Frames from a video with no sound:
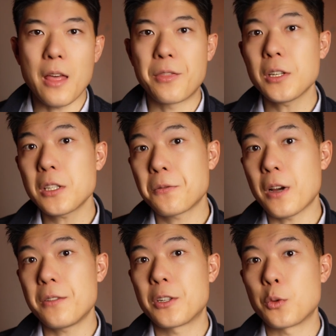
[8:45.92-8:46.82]
At
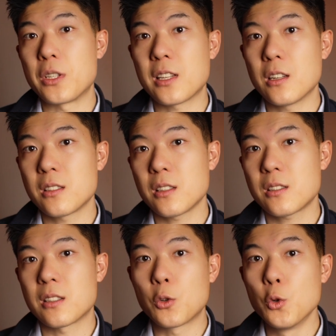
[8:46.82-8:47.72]
35 degrees
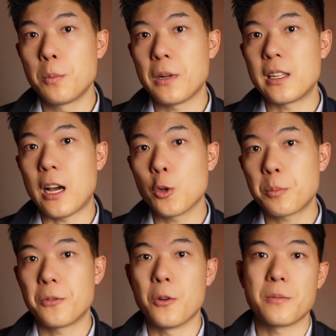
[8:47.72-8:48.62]
Celsius, the cool plate
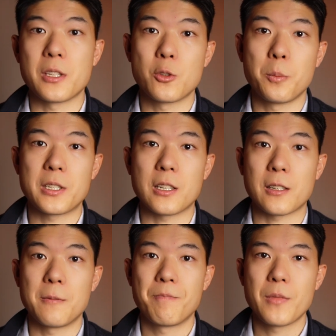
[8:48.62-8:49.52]
outperforms the SuperTack.
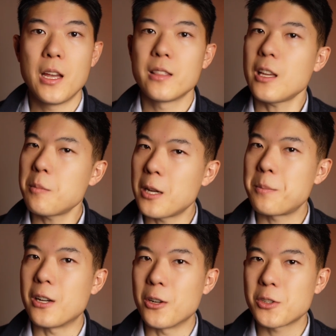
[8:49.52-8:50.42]
That might
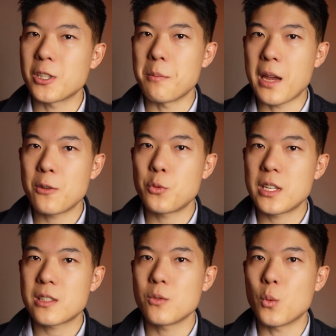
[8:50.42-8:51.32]
be also the main
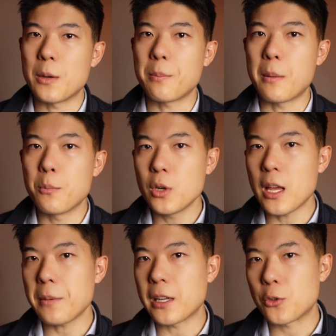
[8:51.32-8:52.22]
reason why Bambu
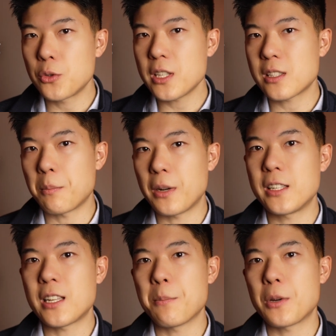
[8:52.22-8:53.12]
Lab increased the
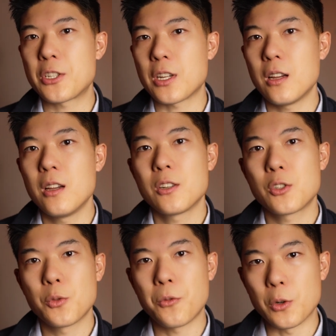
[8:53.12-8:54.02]
plate temperature
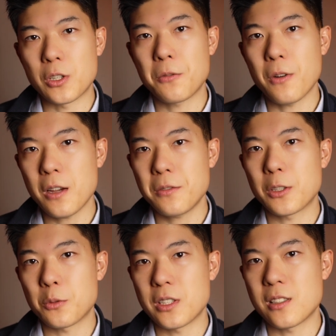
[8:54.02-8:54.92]
to 45
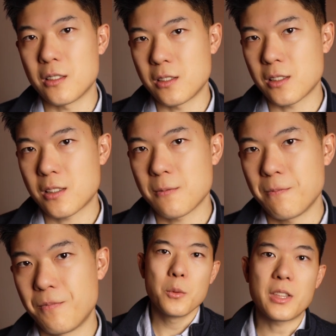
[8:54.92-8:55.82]
degrees Celsius.
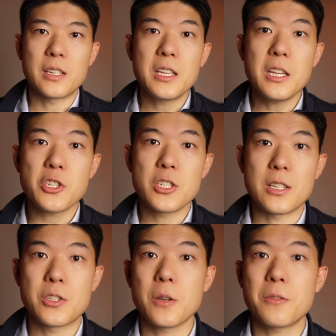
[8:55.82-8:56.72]
With the adhesion
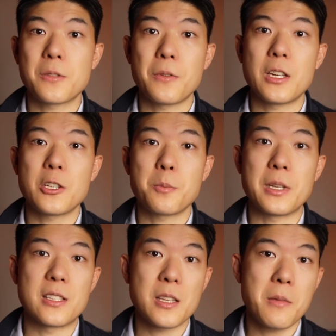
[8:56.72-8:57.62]
and surface finish
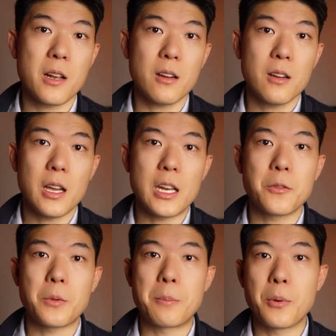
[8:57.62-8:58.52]
being similar, and
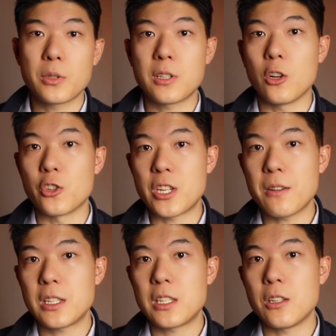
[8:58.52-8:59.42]
if we put the
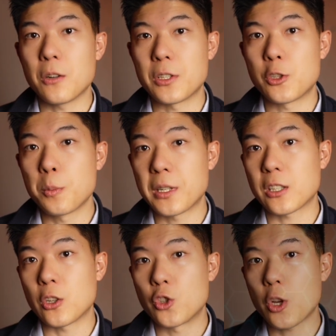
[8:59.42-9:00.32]
longevity of the
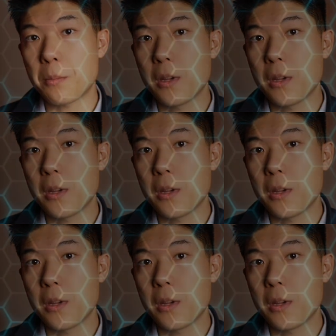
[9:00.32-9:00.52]
SuperTack on top,